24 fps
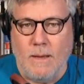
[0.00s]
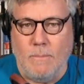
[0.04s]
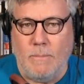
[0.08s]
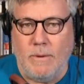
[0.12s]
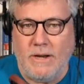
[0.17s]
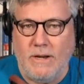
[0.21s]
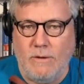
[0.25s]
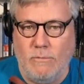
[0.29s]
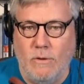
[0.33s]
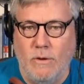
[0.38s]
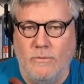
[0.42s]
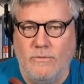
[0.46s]

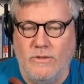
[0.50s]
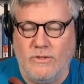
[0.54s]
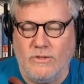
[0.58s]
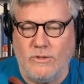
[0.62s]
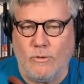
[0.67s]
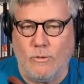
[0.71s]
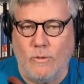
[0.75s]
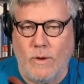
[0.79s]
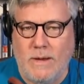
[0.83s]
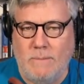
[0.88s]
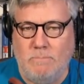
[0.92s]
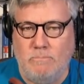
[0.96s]
But he wrote this
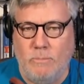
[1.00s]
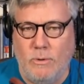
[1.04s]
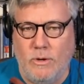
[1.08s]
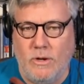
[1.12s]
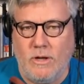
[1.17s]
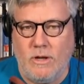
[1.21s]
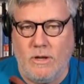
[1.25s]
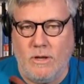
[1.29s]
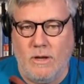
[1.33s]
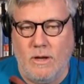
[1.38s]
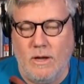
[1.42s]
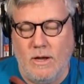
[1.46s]
great
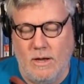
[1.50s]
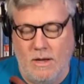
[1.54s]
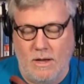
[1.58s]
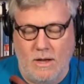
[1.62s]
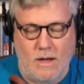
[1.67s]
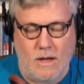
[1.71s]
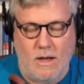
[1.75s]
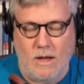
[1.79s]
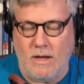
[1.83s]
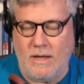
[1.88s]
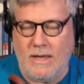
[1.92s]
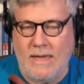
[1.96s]
book, uh,
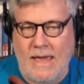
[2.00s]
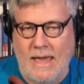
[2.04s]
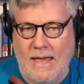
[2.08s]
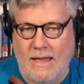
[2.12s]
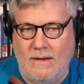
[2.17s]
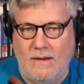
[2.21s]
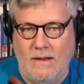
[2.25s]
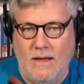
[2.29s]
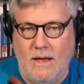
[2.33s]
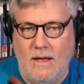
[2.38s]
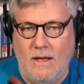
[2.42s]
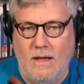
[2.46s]

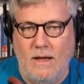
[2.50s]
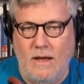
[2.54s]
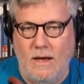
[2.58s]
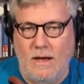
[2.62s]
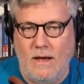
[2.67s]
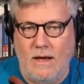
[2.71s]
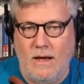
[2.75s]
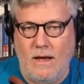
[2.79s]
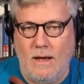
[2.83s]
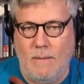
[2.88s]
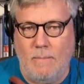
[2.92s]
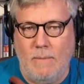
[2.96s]
again,
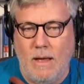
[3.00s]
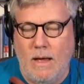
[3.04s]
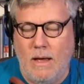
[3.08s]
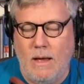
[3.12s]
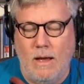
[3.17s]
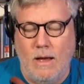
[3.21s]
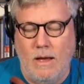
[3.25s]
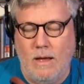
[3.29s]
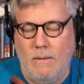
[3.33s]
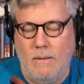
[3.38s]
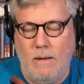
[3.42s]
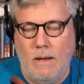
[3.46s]
uh, a,
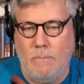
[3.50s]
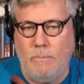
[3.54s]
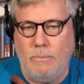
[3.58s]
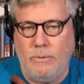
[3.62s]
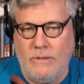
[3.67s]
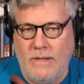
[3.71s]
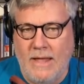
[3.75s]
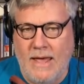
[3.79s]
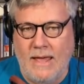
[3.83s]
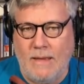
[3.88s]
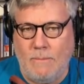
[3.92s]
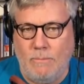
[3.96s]
a, a,
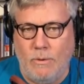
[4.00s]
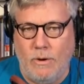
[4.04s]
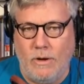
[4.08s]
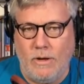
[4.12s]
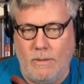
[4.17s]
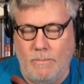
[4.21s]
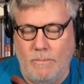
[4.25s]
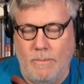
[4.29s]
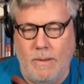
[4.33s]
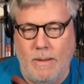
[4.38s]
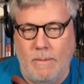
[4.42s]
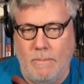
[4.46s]
plague
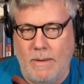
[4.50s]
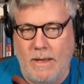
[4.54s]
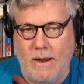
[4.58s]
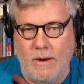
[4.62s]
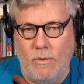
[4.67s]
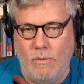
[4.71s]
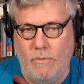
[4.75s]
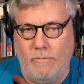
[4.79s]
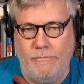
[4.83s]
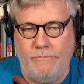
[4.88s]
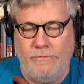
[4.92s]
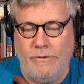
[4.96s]
book about
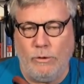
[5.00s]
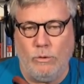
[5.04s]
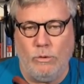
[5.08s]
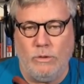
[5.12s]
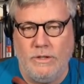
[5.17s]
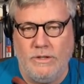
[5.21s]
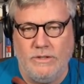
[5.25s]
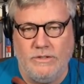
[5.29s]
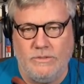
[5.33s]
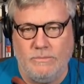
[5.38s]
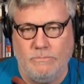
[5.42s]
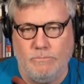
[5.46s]
a
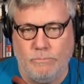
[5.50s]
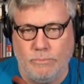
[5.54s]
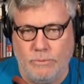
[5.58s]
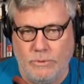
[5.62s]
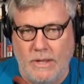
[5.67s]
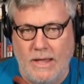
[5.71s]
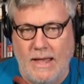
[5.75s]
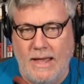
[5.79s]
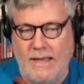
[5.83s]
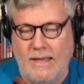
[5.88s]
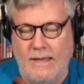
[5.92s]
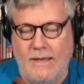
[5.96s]
virulent
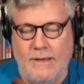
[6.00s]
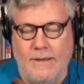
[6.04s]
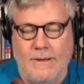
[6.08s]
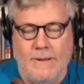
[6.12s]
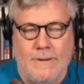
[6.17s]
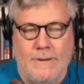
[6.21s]
plague.